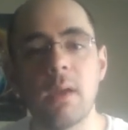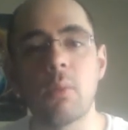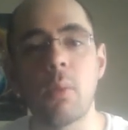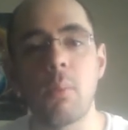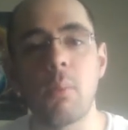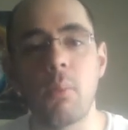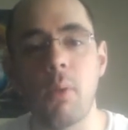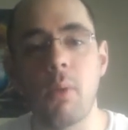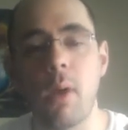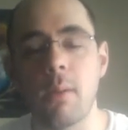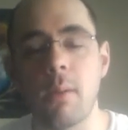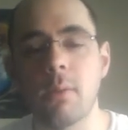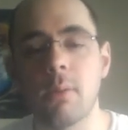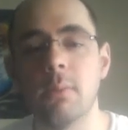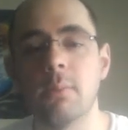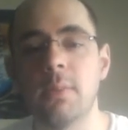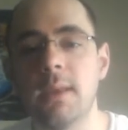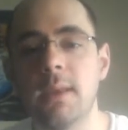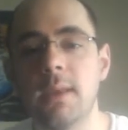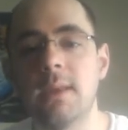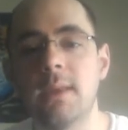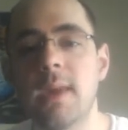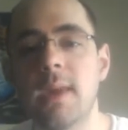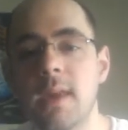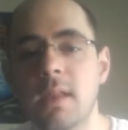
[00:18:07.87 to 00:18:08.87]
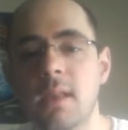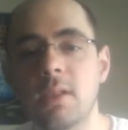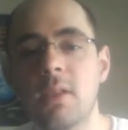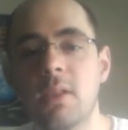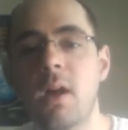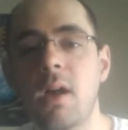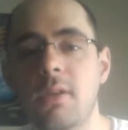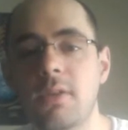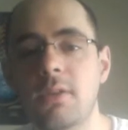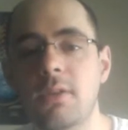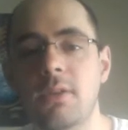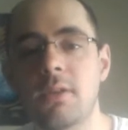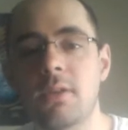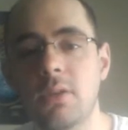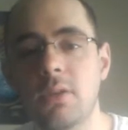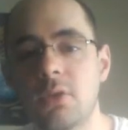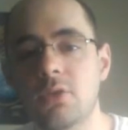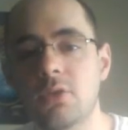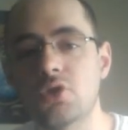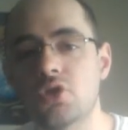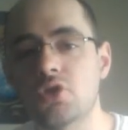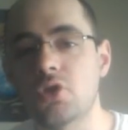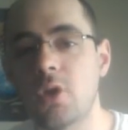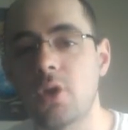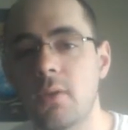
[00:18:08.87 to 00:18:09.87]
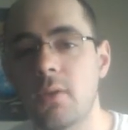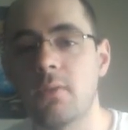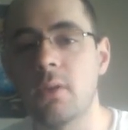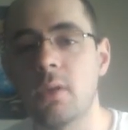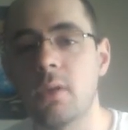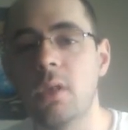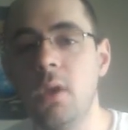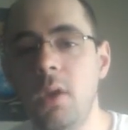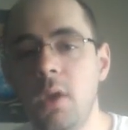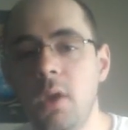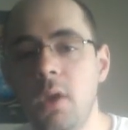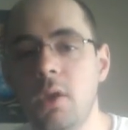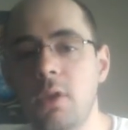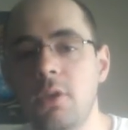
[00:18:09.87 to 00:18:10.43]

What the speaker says: it would probably get lost in the shuffle.